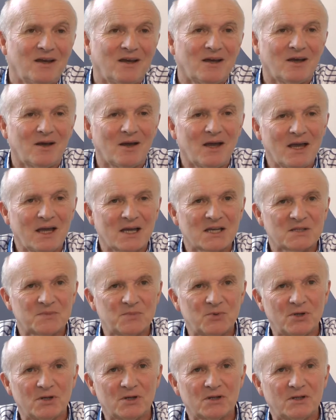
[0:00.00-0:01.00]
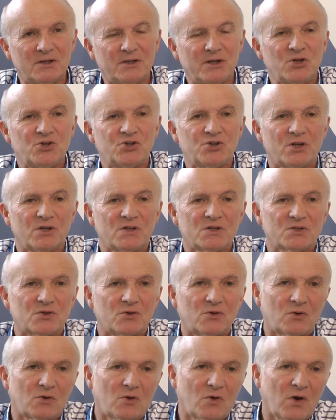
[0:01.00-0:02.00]
expert clinicians
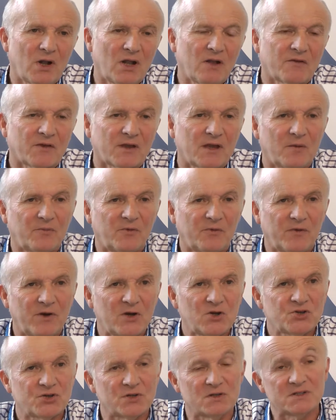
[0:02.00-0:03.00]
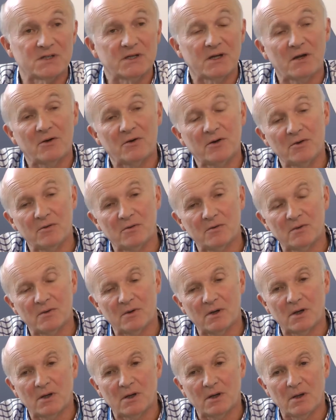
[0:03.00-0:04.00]
or healthcare professionals in our
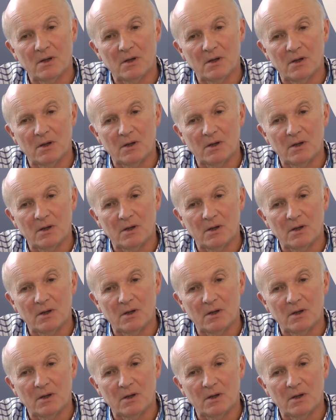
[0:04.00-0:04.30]
own